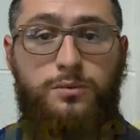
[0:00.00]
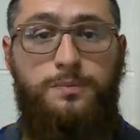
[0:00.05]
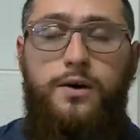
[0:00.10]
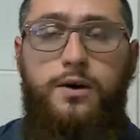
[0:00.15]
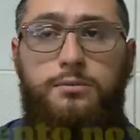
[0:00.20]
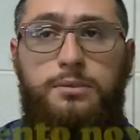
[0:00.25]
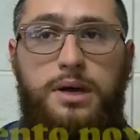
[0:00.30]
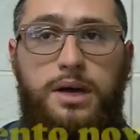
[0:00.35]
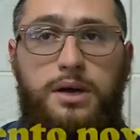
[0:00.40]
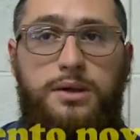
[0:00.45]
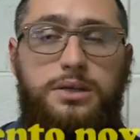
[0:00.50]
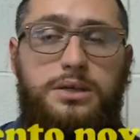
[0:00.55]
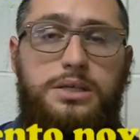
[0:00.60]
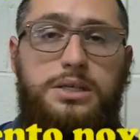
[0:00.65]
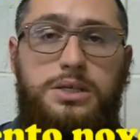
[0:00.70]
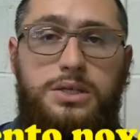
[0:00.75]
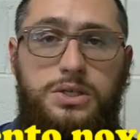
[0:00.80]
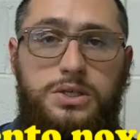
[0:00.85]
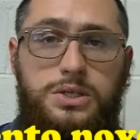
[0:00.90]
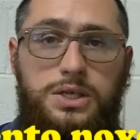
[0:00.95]
How about
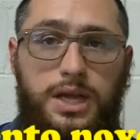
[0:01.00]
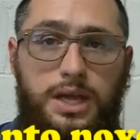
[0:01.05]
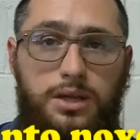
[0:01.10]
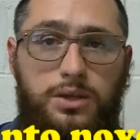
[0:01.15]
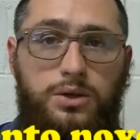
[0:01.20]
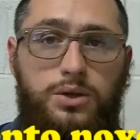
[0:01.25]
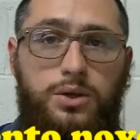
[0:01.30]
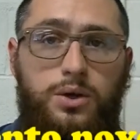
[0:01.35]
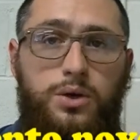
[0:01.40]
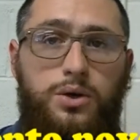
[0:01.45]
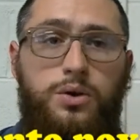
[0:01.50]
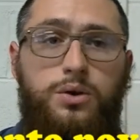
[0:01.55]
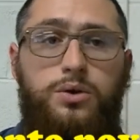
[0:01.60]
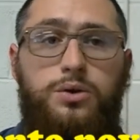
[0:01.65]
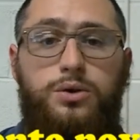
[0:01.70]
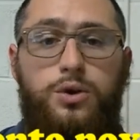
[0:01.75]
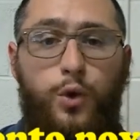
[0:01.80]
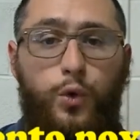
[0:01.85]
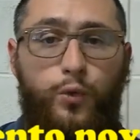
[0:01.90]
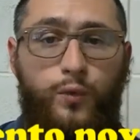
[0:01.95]

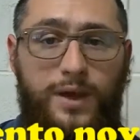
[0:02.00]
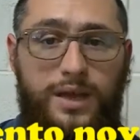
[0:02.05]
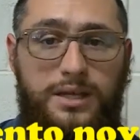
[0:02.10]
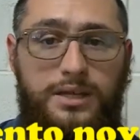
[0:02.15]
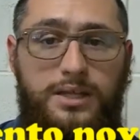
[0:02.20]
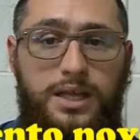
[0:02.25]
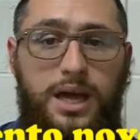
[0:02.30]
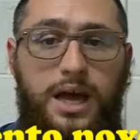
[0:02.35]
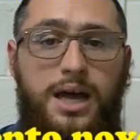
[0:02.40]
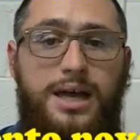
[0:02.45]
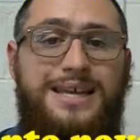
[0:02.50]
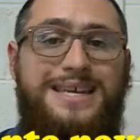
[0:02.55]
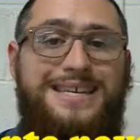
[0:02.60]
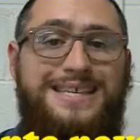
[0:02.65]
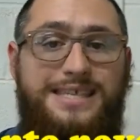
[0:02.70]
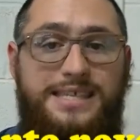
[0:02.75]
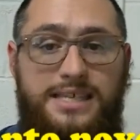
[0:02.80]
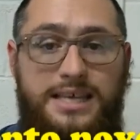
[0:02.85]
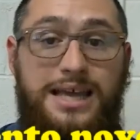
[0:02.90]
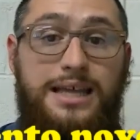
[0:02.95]

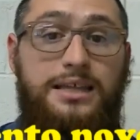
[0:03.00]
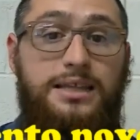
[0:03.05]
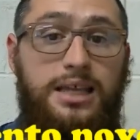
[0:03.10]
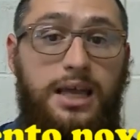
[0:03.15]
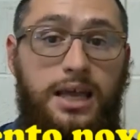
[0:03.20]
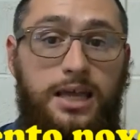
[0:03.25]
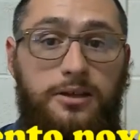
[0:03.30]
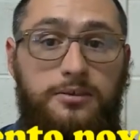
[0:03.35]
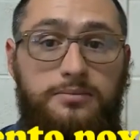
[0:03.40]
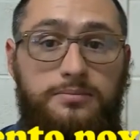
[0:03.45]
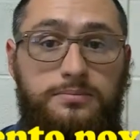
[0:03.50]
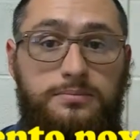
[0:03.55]
197?